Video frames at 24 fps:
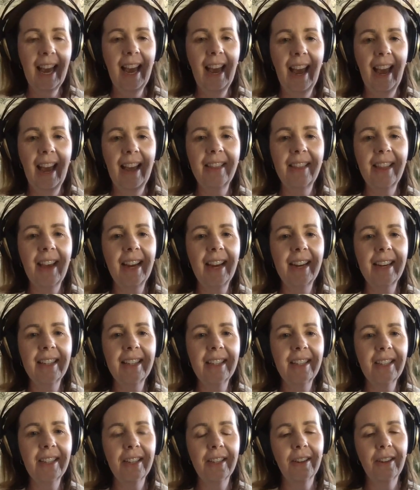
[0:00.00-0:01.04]
and that is
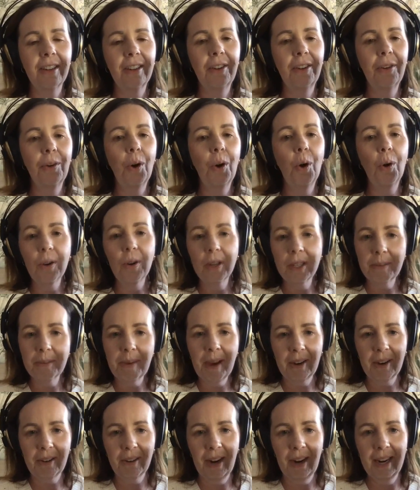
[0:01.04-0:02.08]
to go
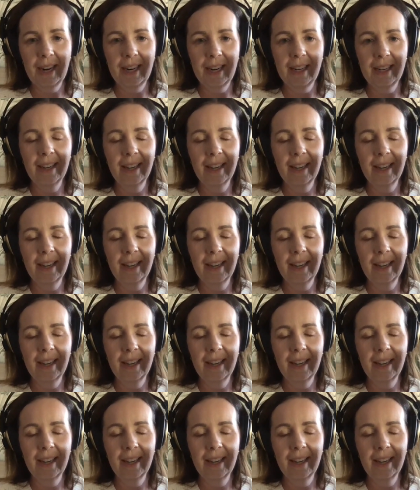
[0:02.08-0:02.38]
horseback riding.